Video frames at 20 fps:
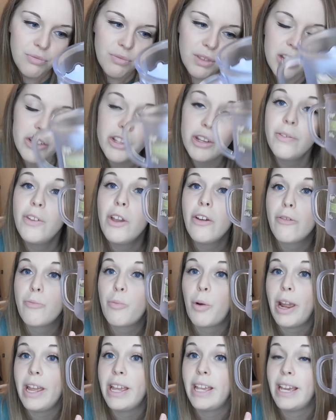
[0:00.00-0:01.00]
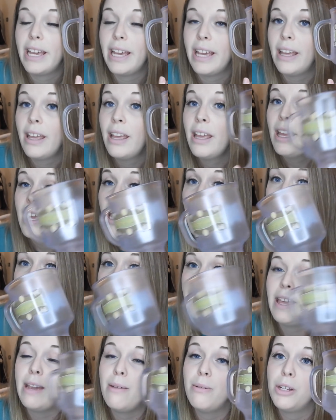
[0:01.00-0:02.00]
So if you ever break it,
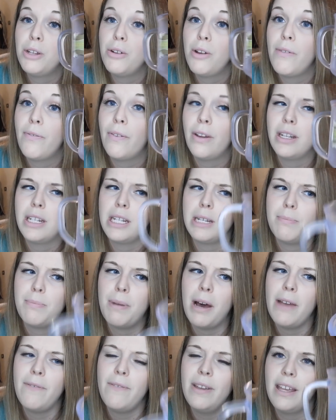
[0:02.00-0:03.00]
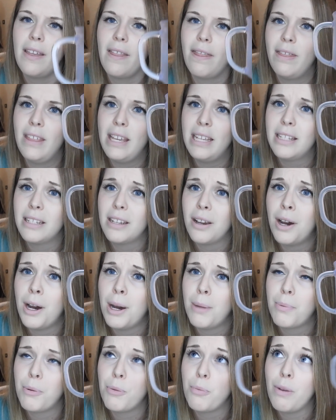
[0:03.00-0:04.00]
they do refund it, but I think this
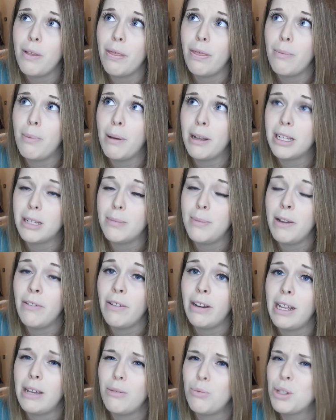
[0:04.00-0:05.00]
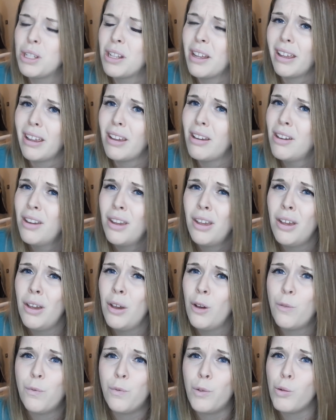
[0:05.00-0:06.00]
cup with the butterbeer in it was like
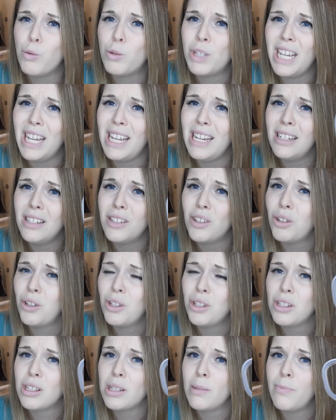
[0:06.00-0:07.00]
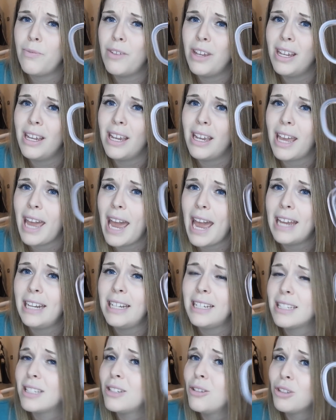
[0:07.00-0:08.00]
$14 or something. Again,
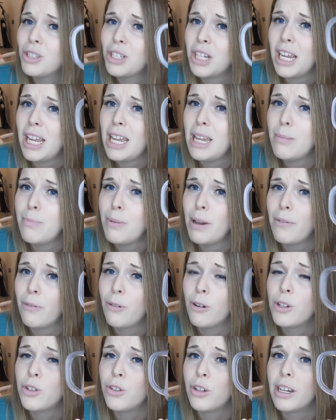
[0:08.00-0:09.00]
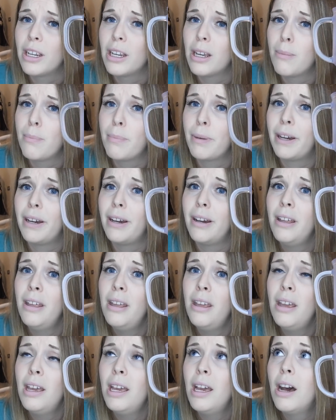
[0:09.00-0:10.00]
it's not cheap for a drink, but
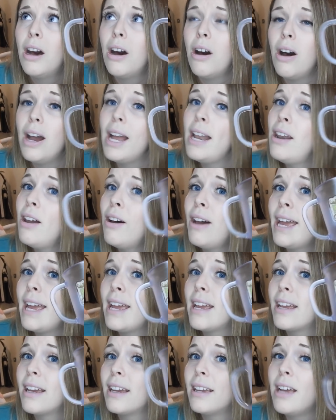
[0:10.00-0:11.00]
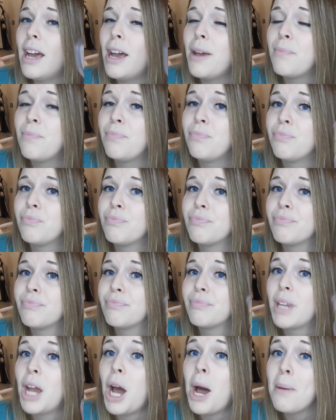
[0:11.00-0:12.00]
I like
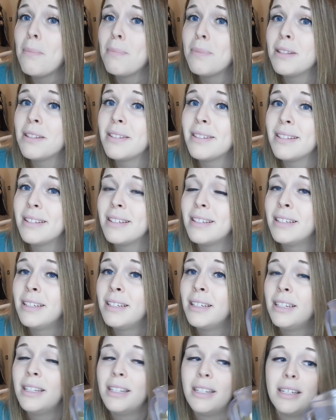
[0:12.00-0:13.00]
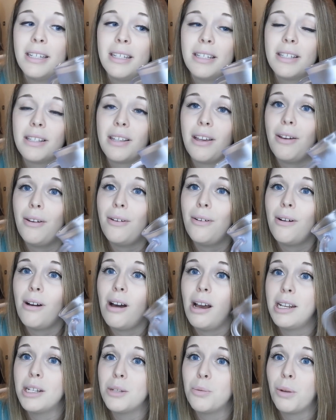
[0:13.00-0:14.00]
cups, so
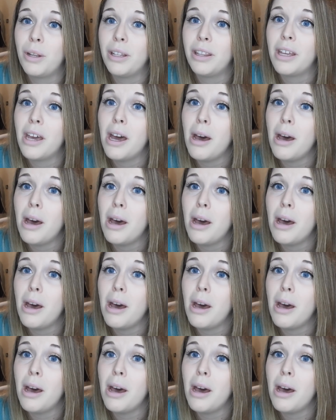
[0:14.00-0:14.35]
I just wanted the